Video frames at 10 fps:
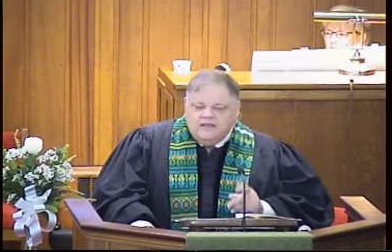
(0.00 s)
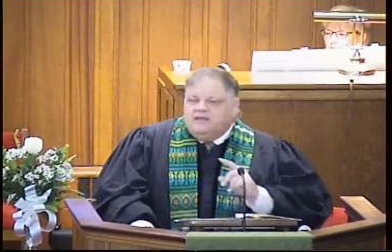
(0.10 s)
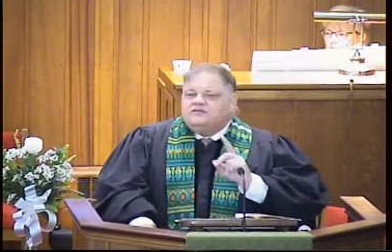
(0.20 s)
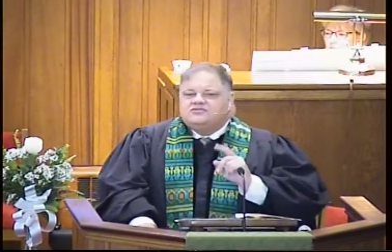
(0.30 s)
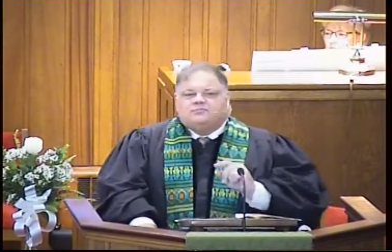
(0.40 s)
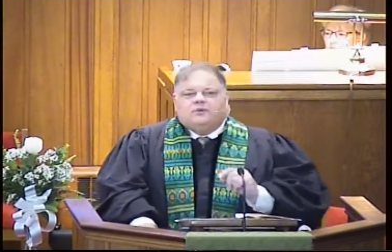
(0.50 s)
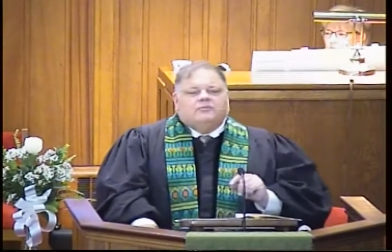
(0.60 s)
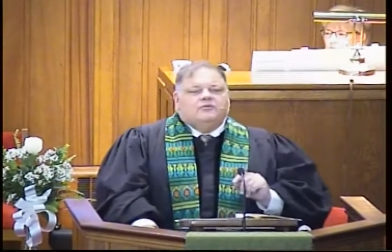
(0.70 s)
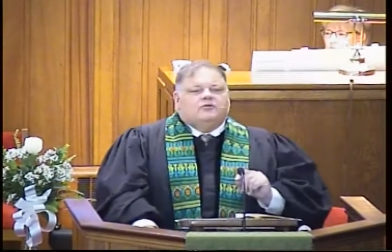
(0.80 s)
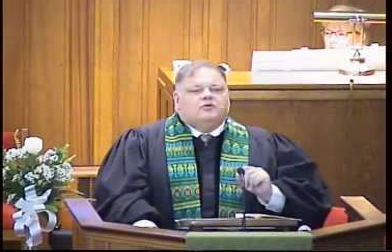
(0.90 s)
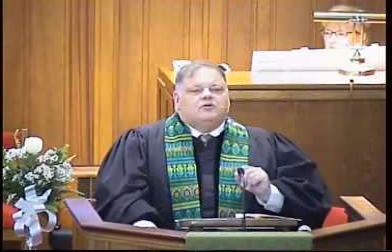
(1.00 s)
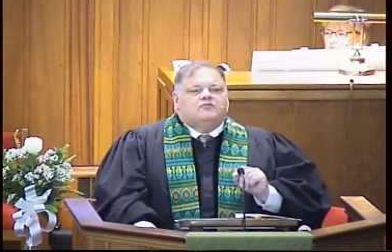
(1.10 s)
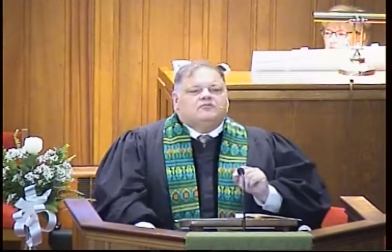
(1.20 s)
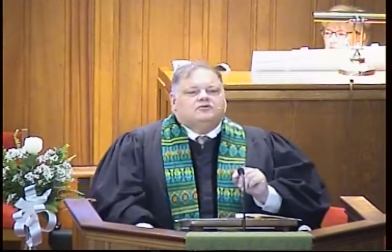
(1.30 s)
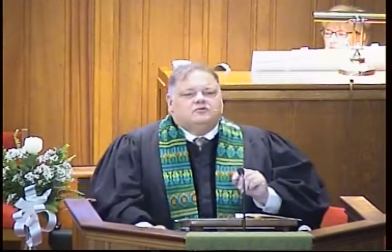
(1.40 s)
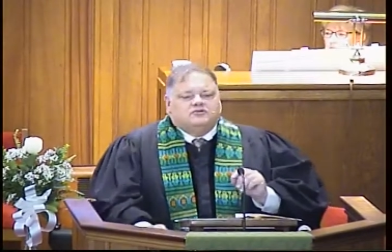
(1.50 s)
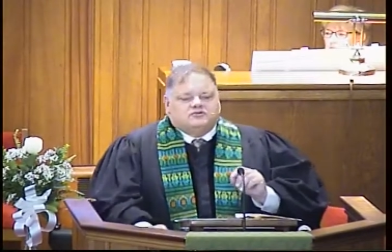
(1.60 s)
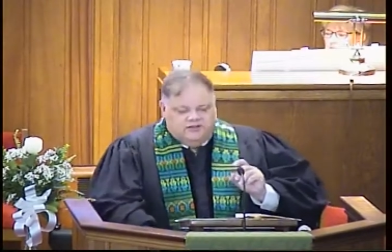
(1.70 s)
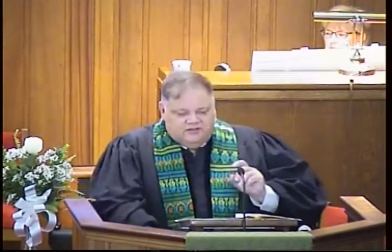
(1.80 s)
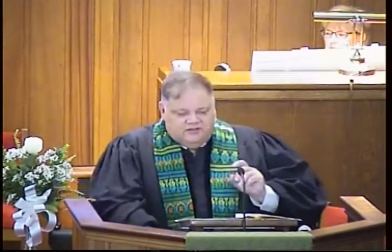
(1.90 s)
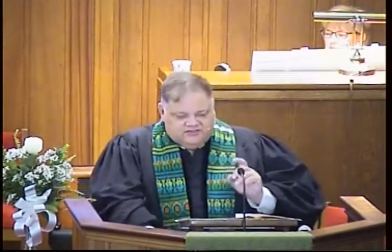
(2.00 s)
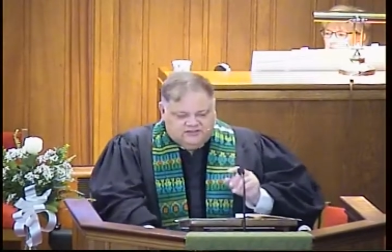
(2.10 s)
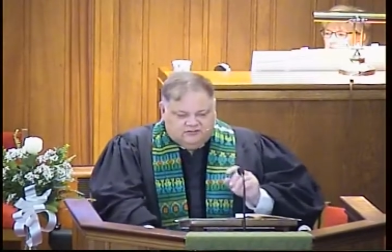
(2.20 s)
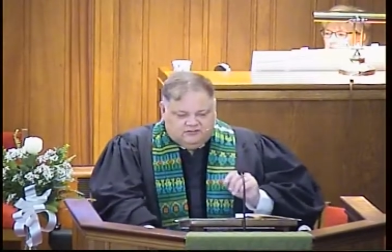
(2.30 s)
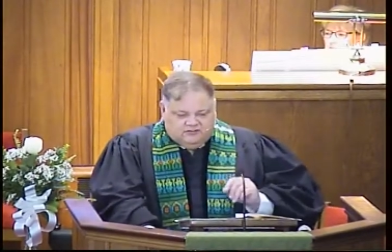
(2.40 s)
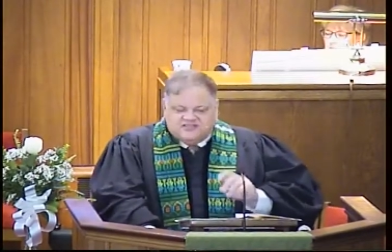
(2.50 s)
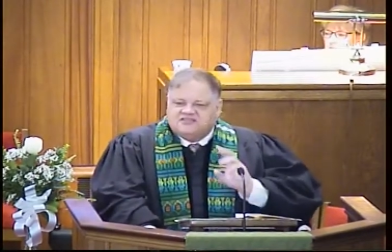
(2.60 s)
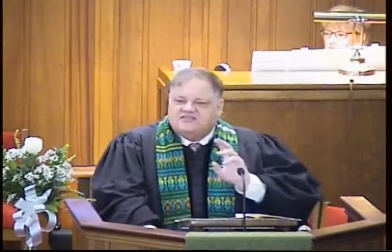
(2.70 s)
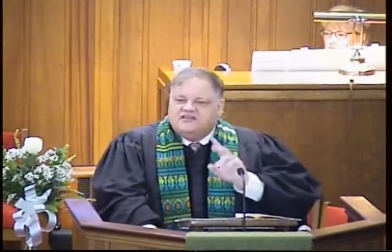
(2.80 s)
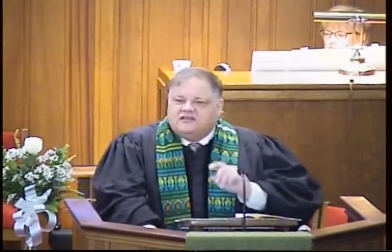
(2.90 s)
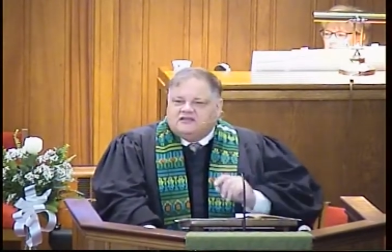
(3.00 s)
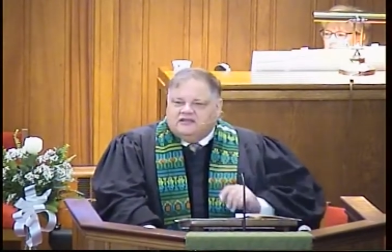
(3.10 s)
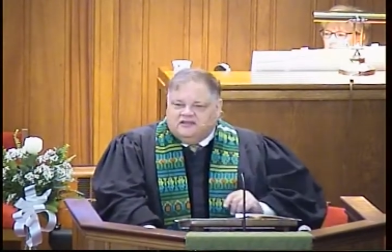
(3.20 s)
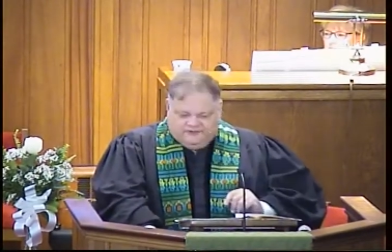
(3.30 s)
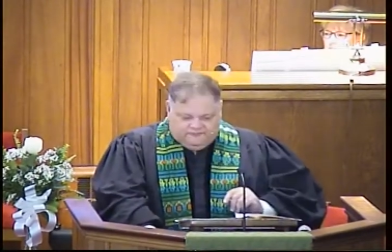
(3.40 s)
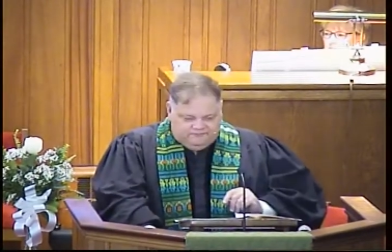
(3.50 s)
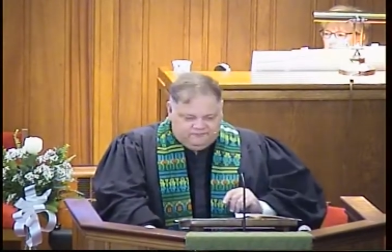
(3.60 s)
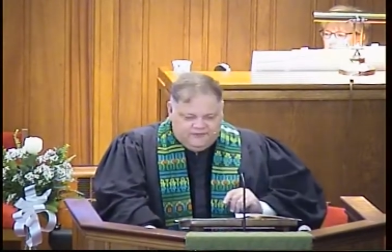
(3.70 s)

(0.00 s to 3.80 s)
There's a popular book on the New York Times seller list, Think Again.